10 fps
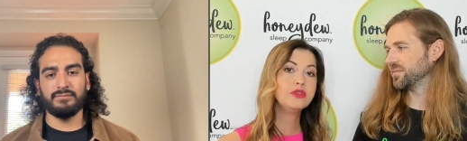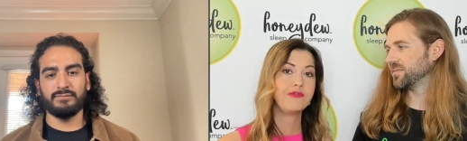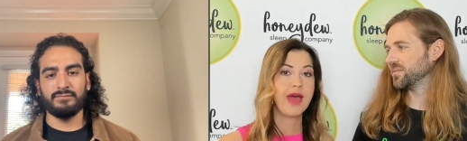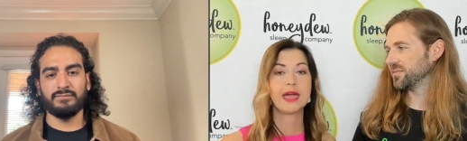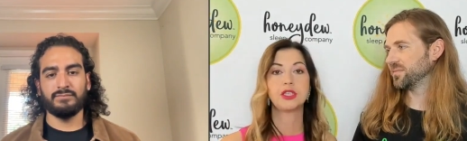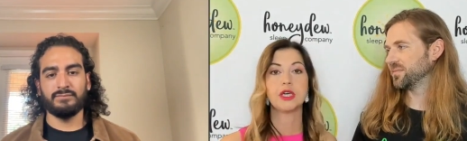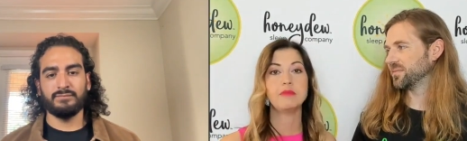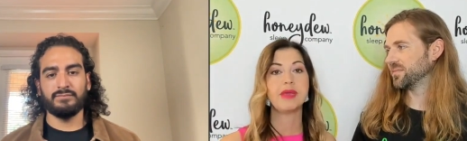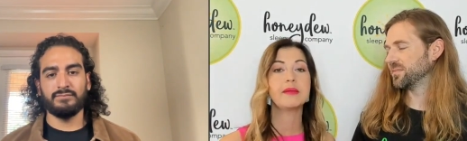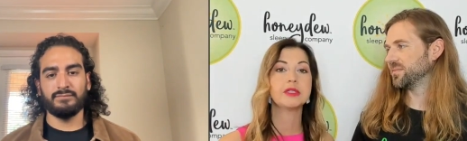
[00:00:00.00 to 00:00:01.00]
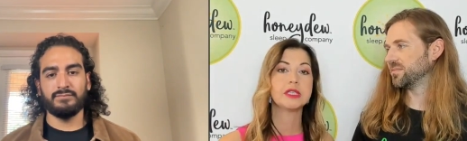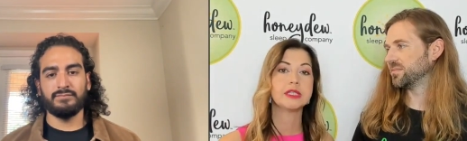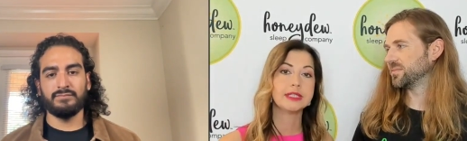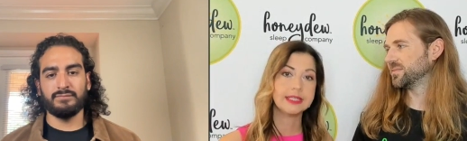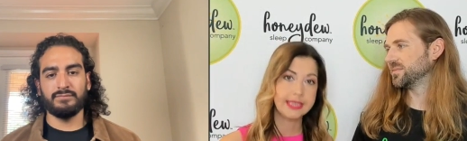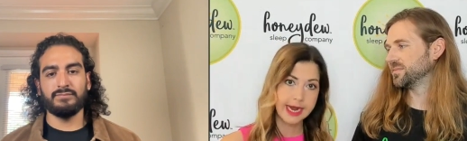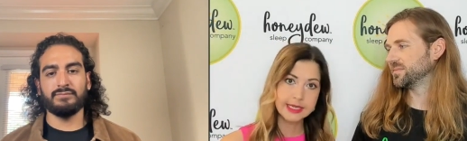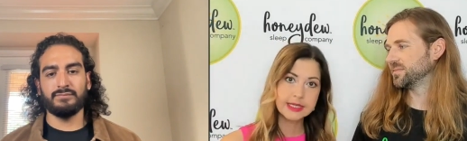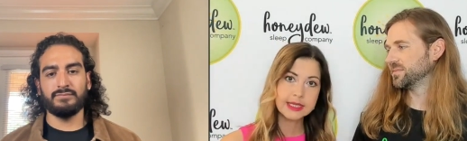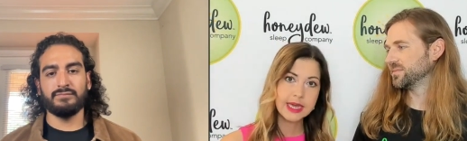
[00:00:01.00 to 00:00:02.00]
Speaker 1: factor in being able to
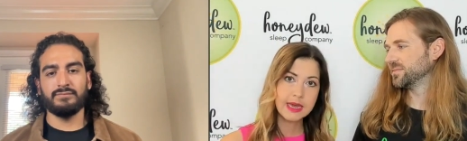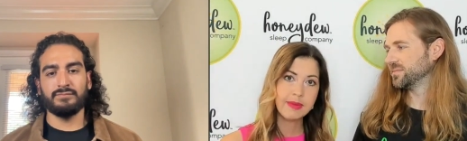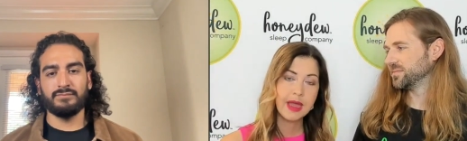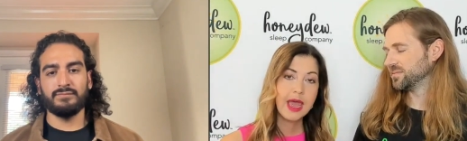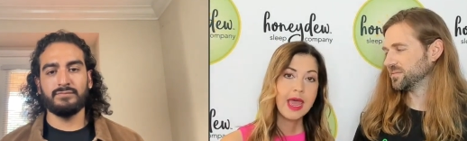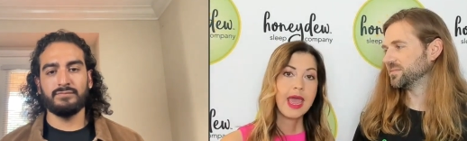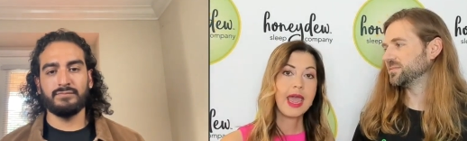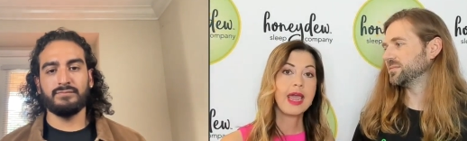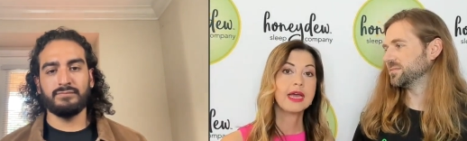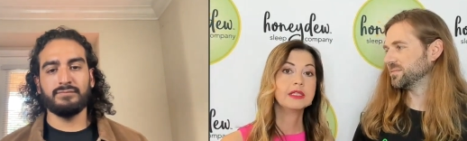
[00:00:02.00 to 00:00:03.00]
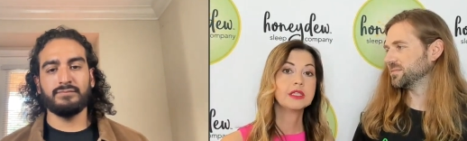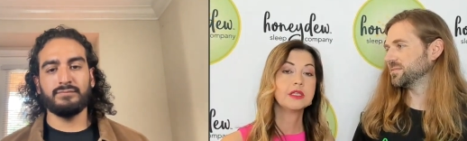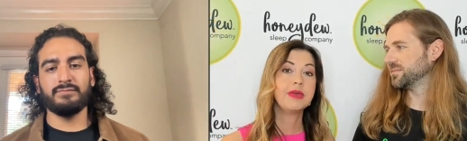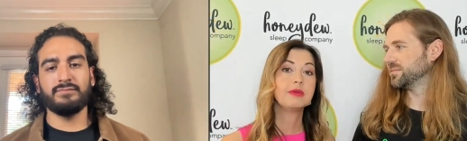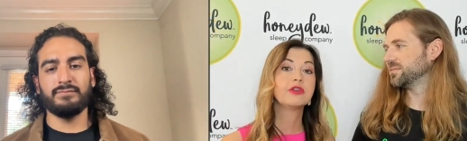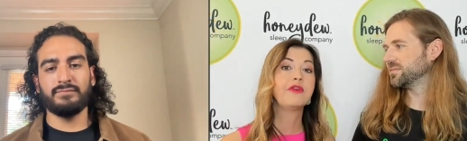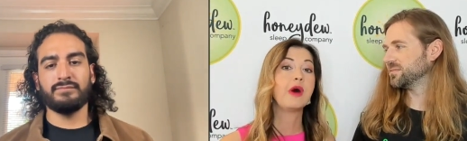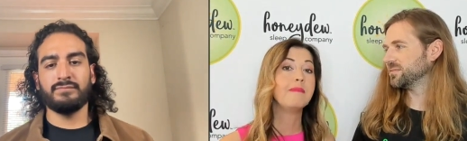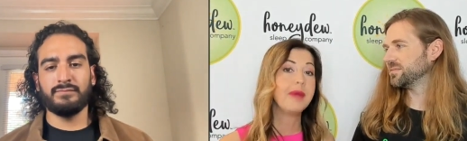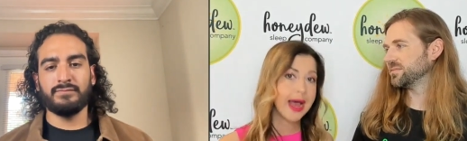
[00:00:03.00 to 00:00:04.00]
stay asleep and to be able
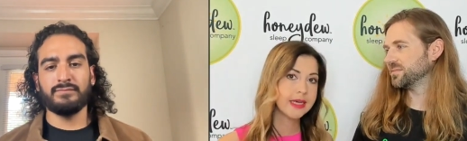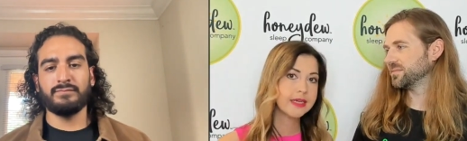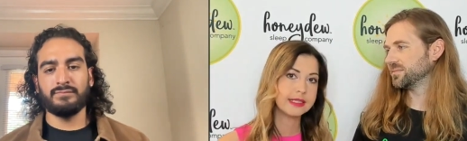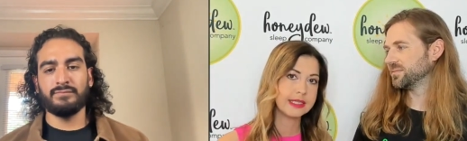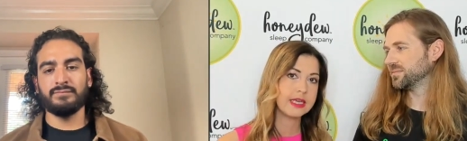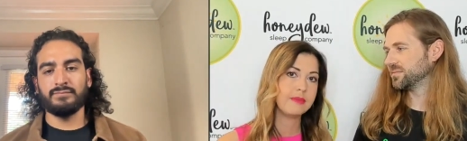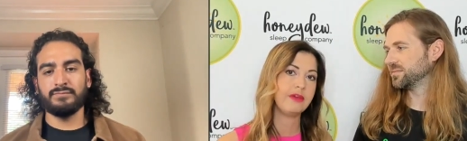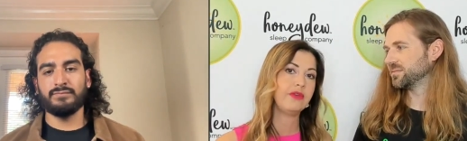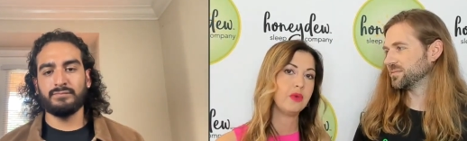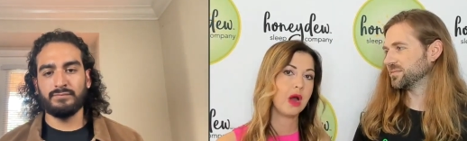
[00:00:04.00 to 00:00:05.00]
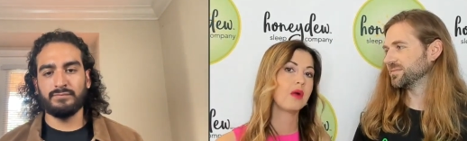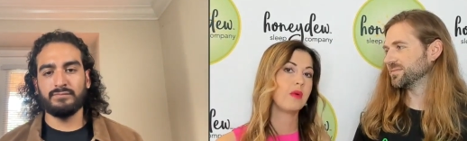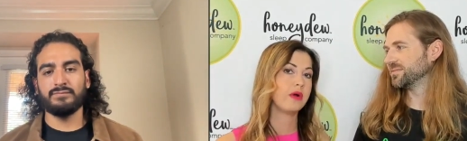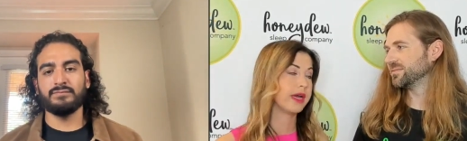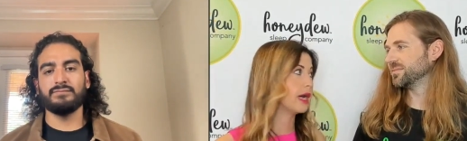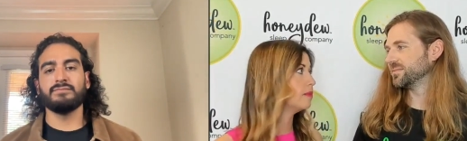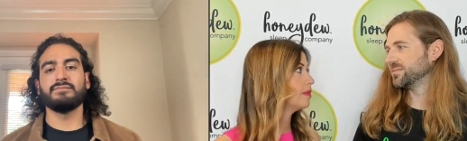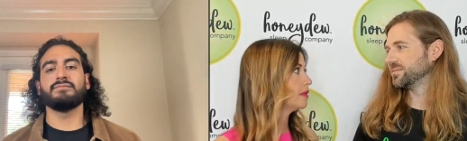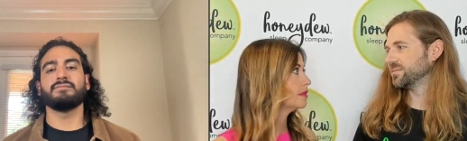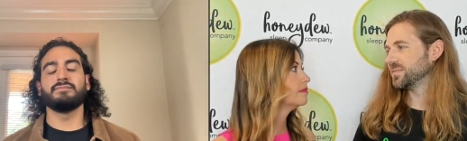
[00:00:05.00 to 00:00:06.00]
to fall back asleep if you are woken up.
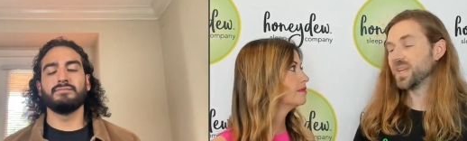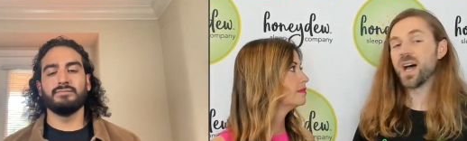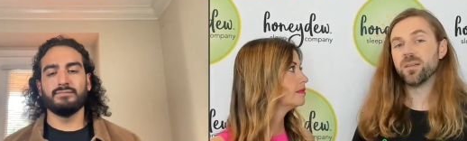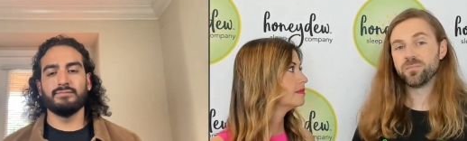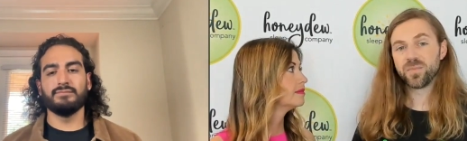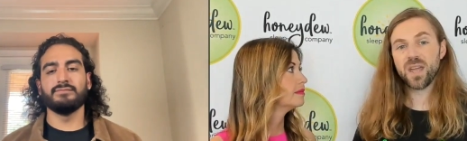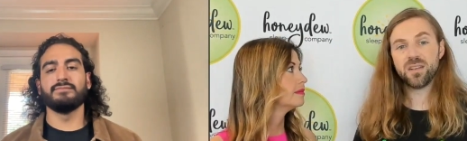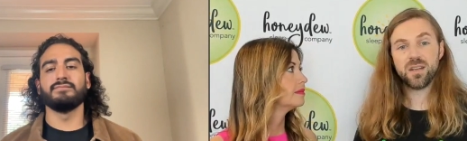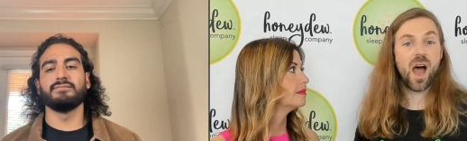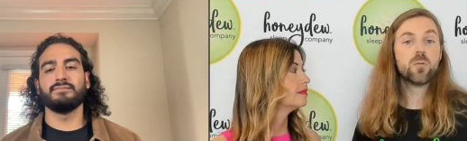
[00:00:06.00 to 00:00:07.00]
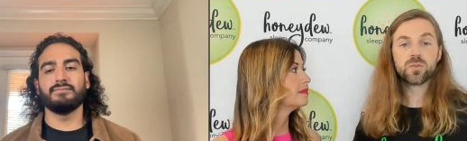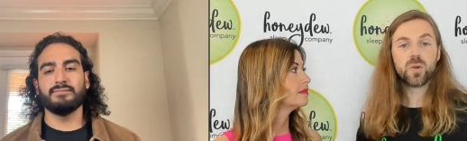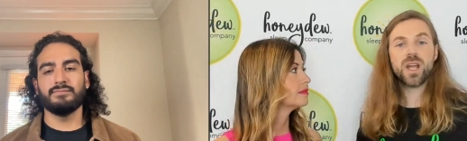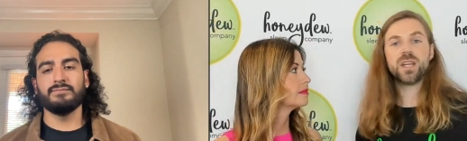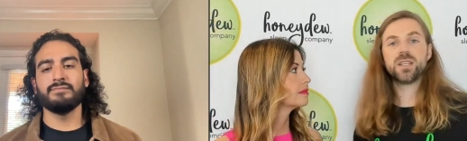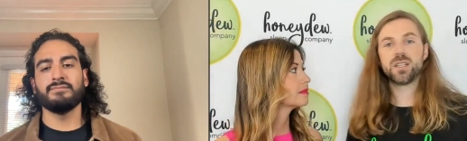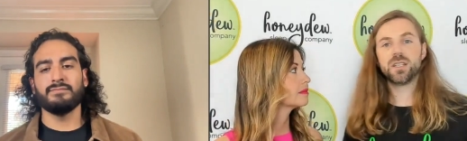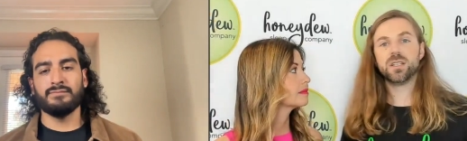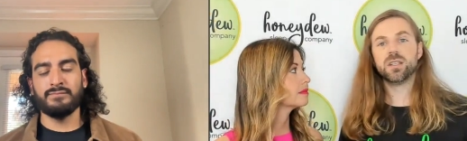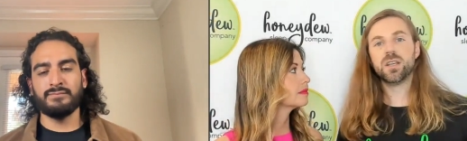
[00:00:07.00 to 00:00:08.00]
Speaker 2: Yeah. I was
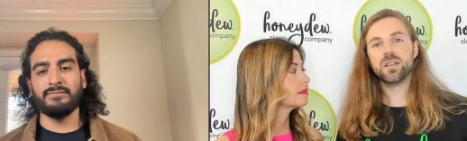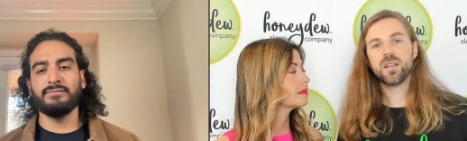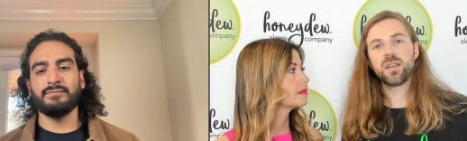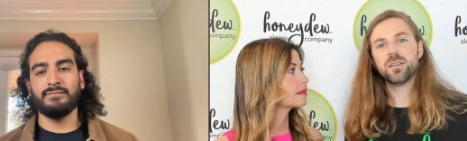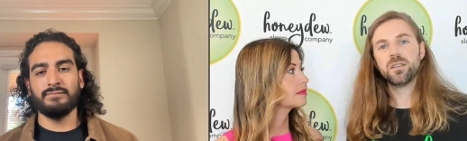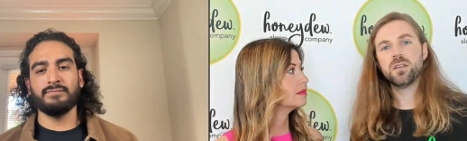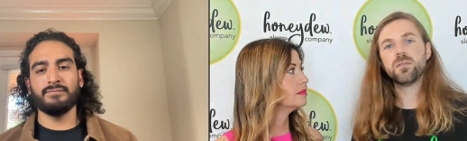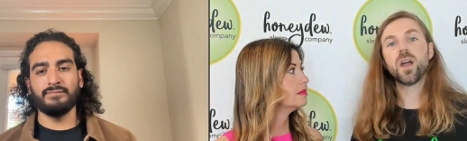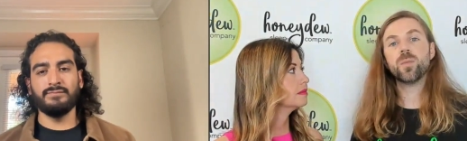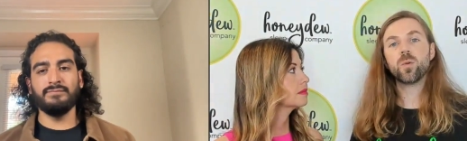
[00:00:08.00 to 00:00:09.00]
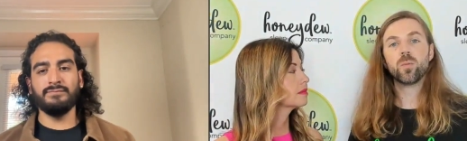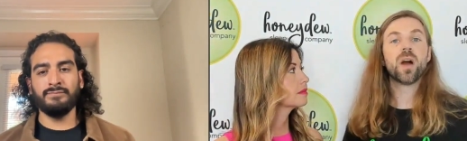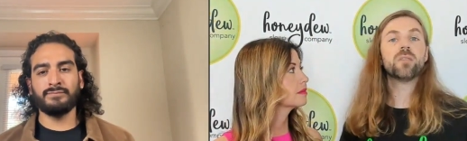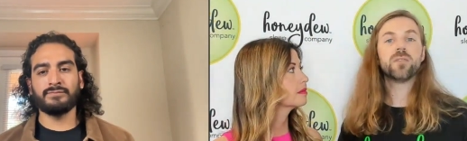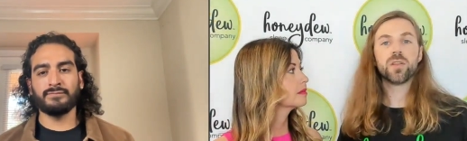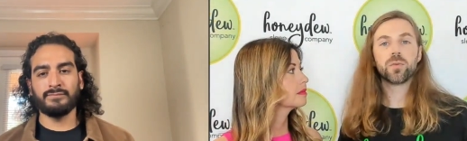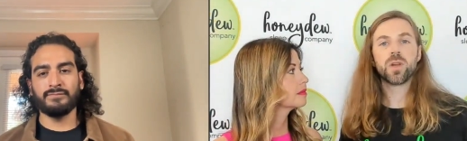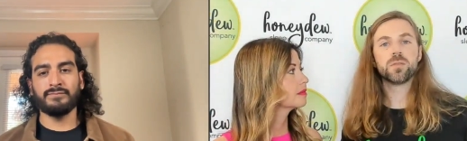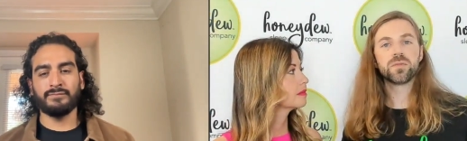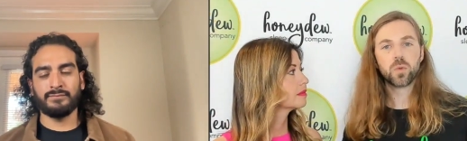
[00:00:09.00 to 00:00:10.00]
raised in, in like a, the environment where my
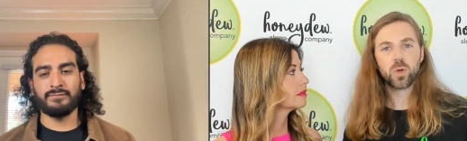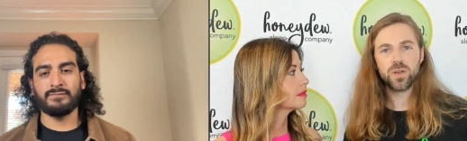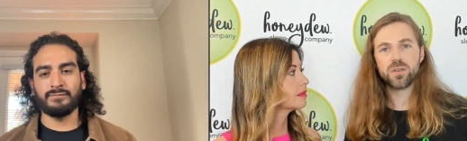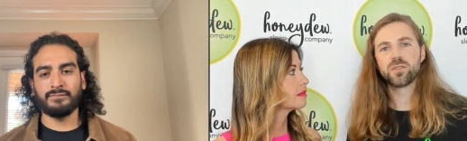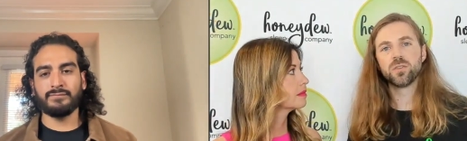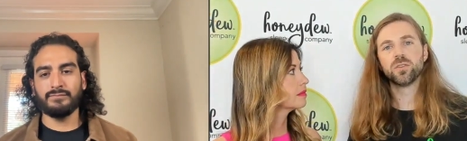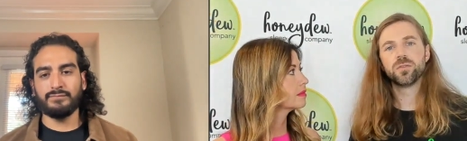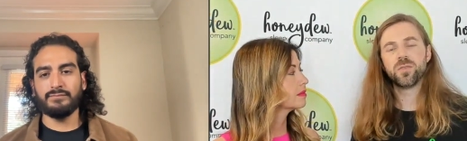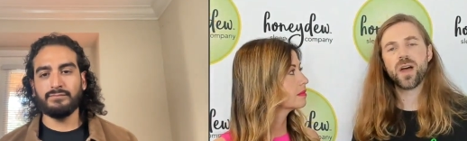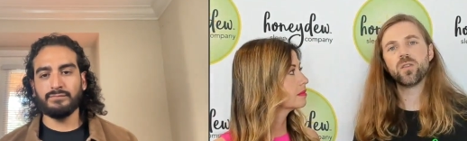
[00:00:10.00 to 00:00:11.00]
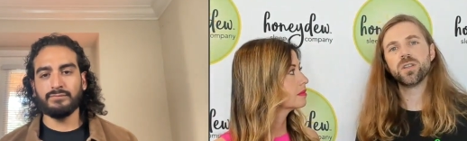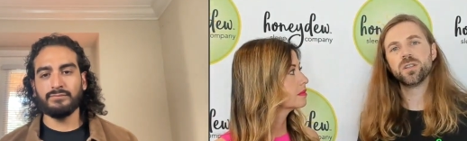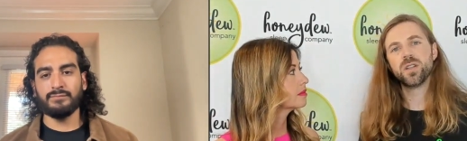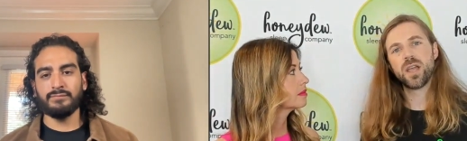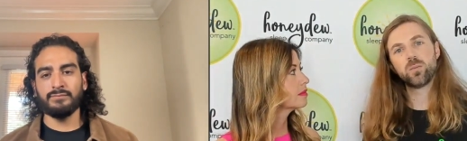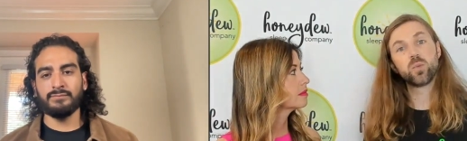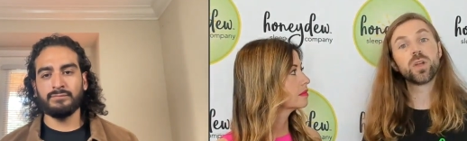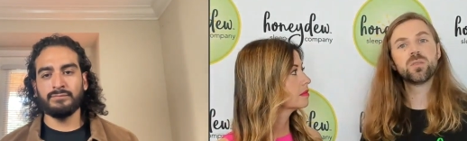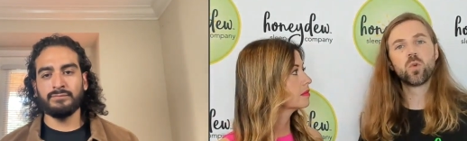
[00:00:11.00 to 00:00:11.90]
father, when I was four years old, founded like brick and